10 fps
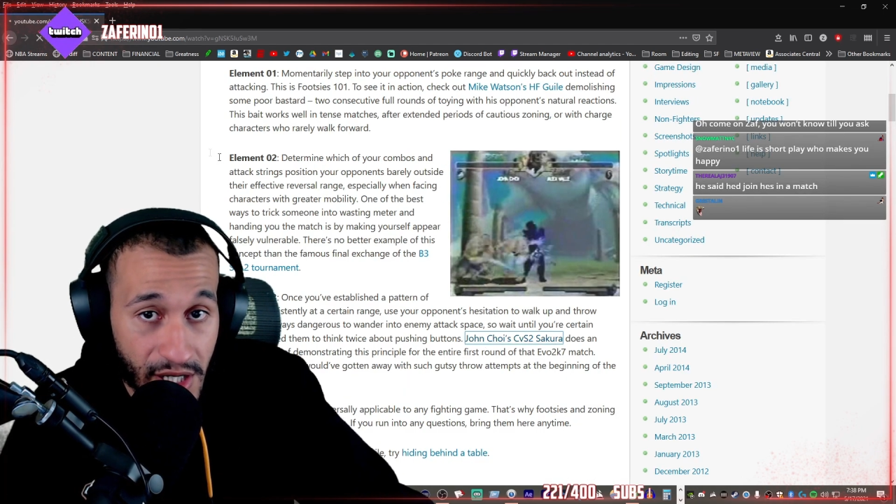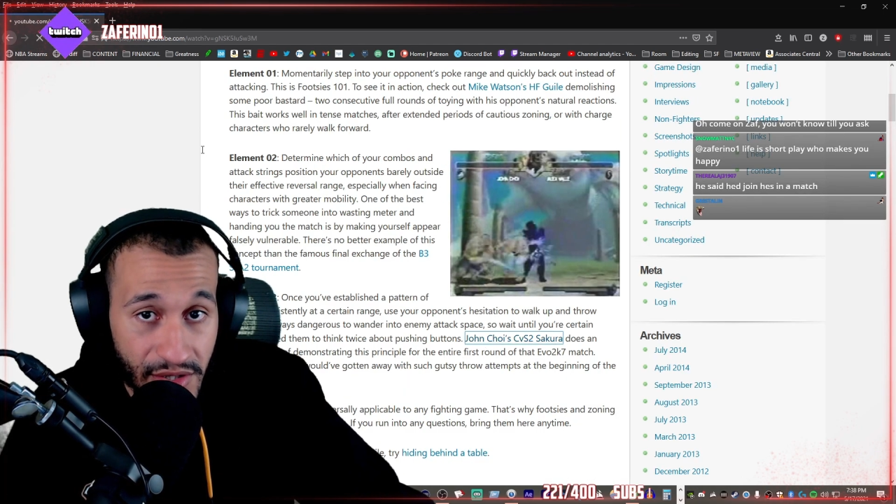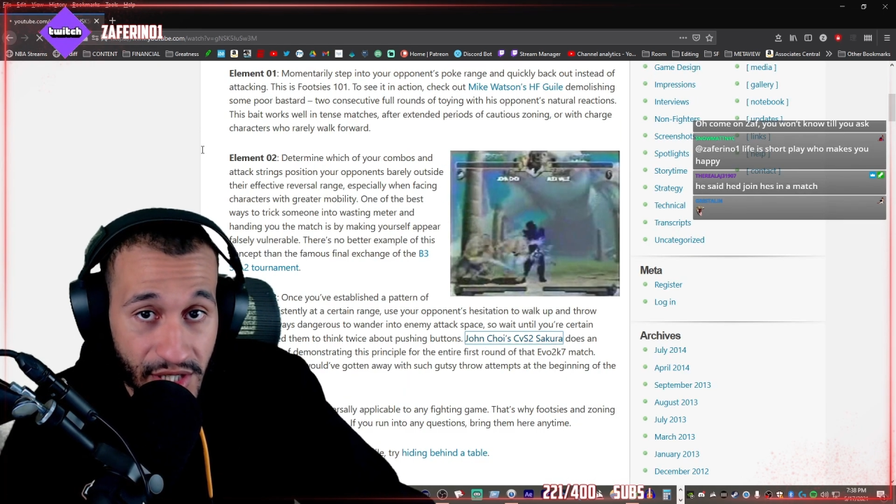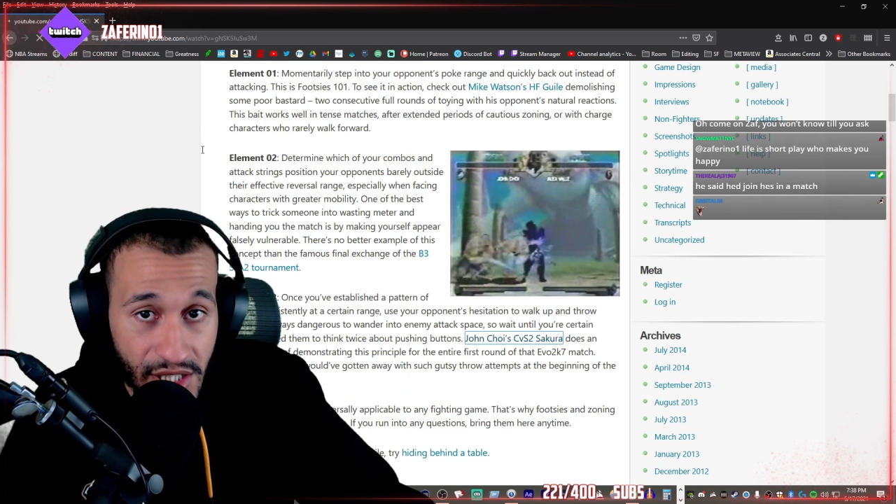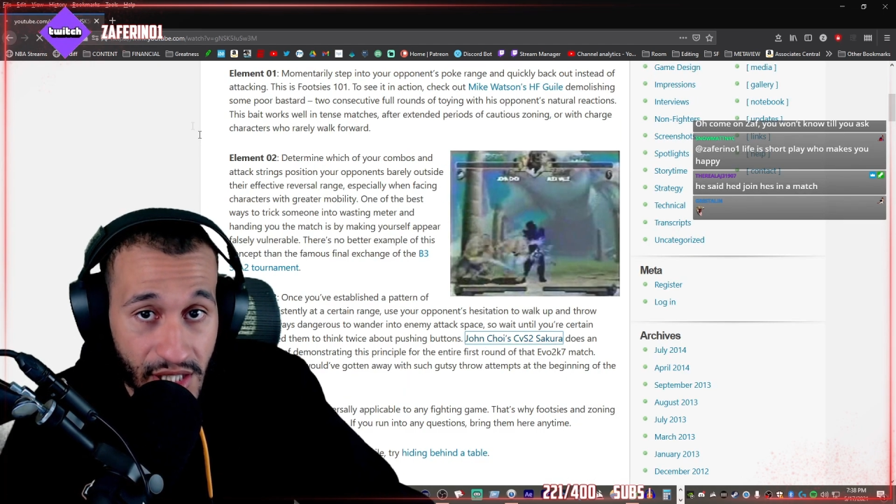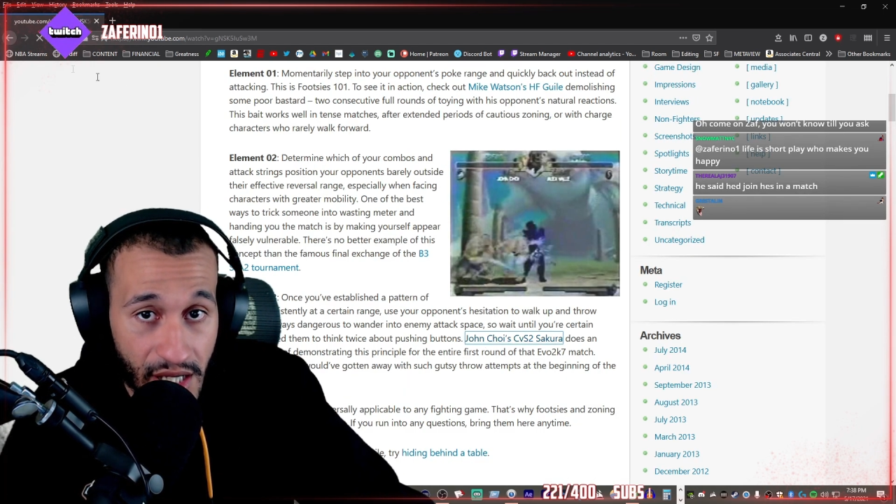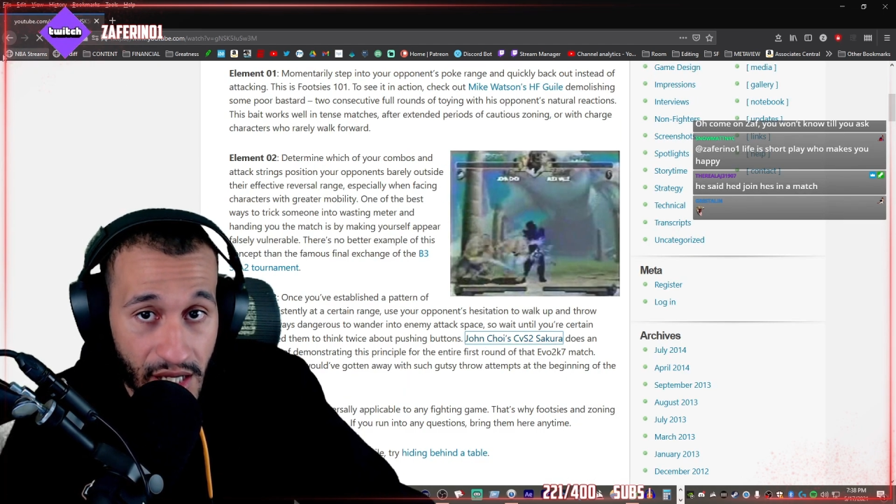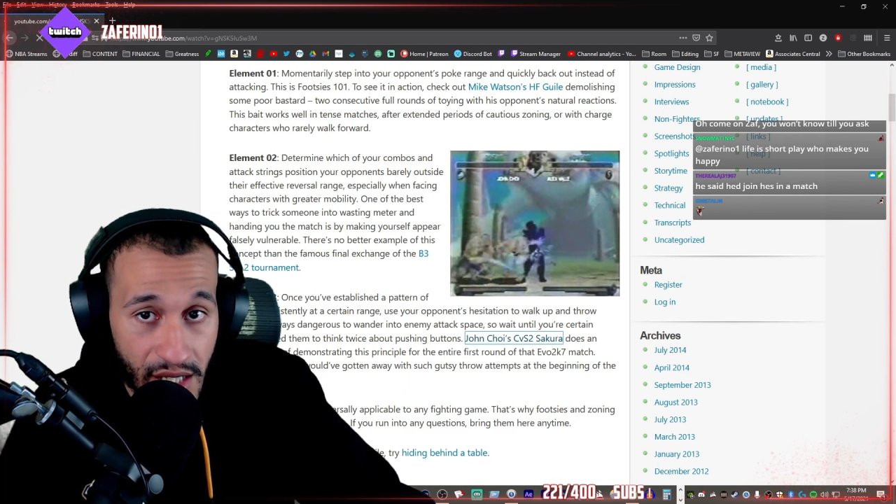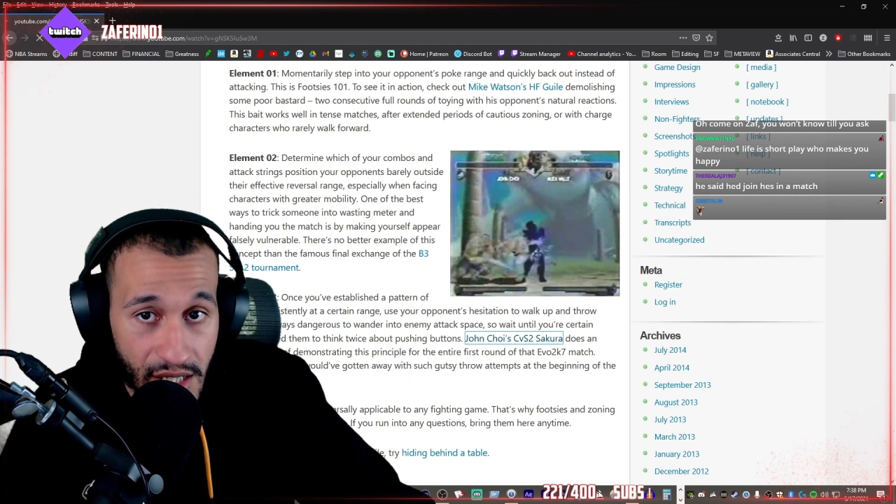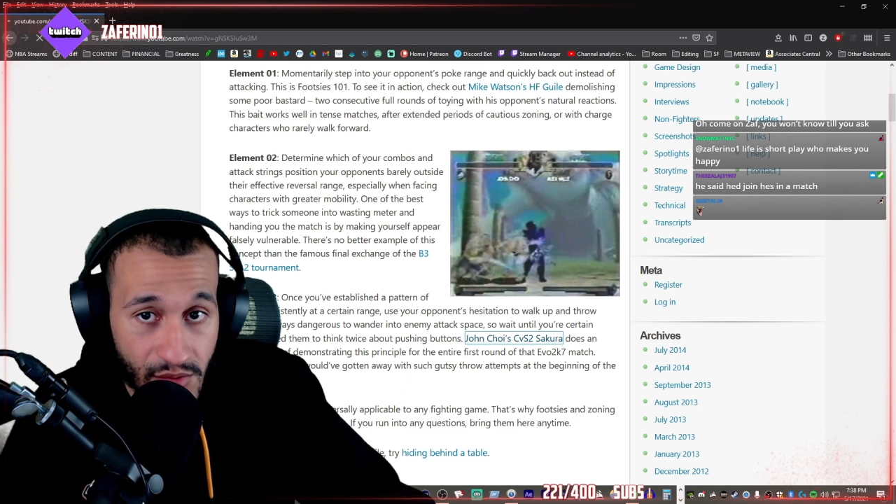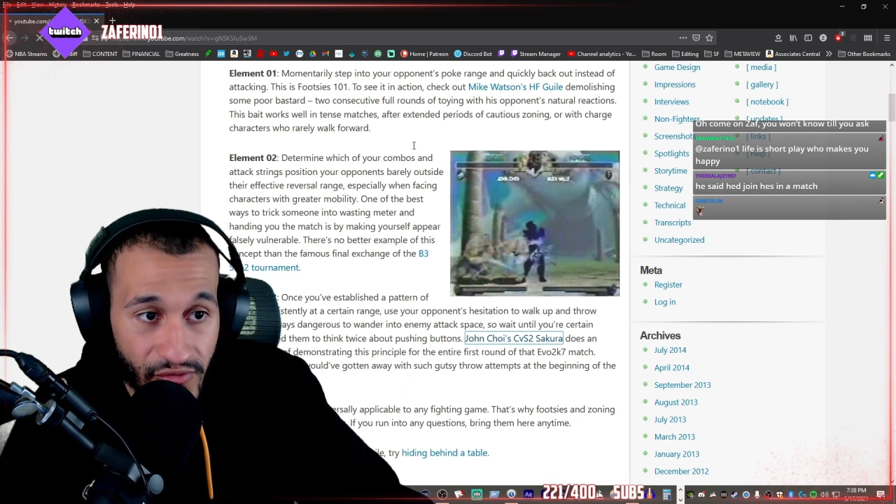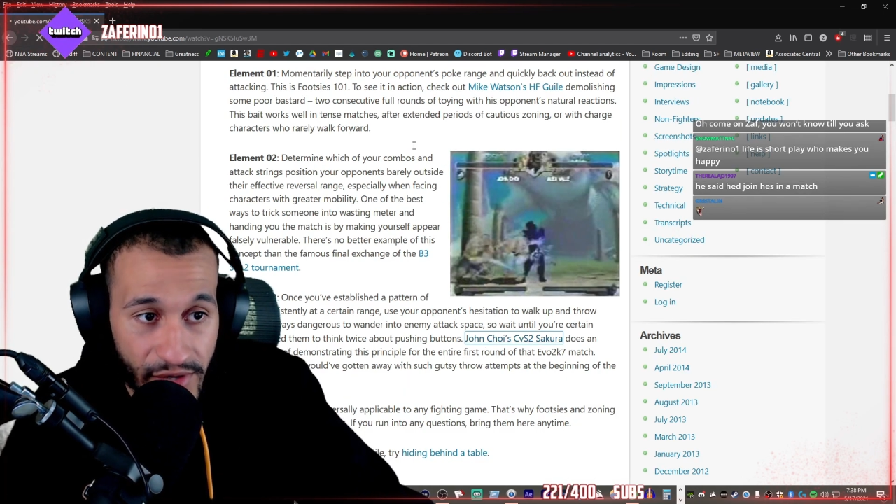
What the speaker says: on this and